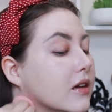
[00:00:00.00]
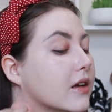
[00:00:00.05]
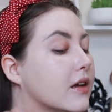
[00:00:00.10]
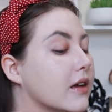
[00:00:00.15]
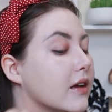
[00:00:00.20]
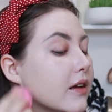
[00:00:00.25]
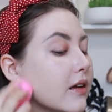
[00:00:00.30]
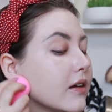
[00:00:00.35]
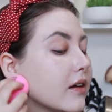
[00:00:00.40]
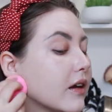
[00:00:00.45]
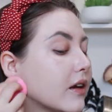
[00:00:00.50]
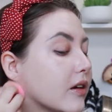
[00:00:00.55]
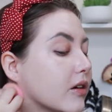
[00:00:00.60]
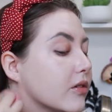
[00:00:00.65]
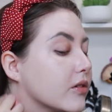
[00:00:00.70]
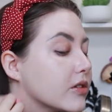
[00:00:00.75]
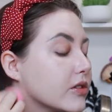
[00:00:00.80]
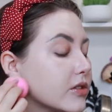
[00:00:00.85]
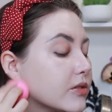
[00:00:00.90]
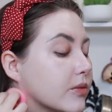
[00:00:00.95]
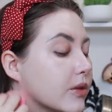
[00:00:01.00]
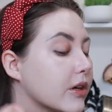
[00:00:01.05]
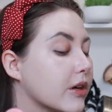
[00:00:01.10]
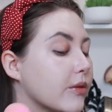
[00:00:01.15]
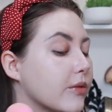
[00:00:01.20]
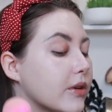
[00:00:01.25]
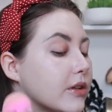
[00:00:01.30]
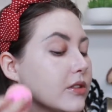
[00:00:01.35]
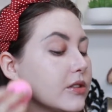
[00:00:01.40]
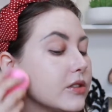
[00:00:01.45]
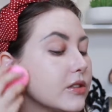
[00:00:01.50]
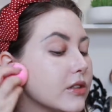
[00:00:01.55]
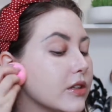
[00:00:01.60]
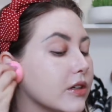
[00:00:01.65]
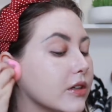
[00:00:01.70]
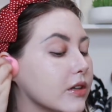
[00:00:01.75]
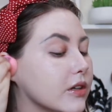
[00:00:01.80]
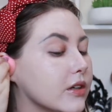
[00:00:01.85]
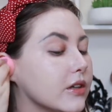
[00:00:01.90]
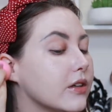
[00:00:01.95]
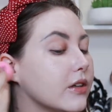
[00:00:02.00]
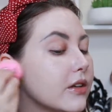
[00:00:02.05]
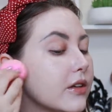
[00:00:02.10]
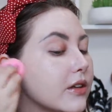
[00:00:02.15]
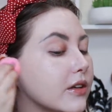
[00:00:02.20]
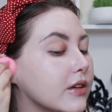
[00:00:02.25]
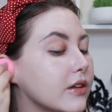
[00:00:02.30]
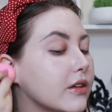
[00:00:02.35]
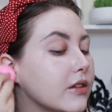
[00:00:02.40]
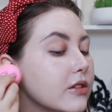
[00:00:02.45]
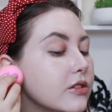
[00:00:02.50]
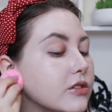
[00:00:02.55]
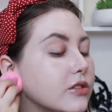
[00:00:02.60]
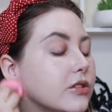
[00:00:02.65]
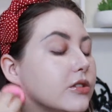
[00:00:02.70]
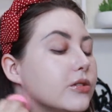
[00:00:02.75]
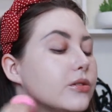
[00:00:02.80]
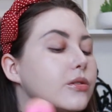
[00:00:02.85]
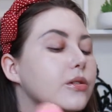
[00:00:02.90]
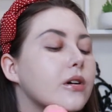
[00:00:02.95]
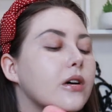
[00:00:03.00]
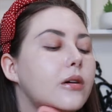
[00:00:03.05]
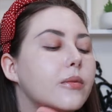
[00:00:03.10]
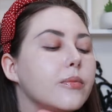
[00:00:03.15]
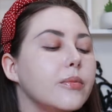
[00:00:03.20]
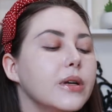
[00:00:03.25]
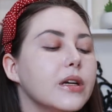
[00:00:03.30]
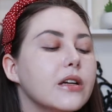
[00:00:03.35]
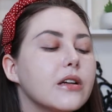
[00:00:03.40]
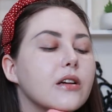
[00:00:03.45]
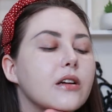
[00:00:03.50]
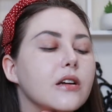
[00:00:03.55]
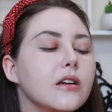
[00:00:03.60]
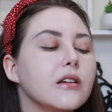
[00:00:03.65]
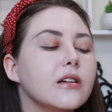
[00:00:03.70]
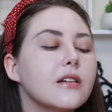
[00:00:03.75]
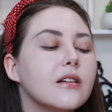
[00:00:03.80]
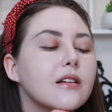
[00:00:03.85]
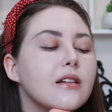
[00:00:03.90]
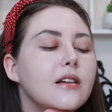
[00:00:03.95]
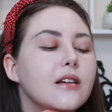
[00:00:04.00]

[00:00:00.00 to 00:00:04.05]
And I noticed when I went to a bigger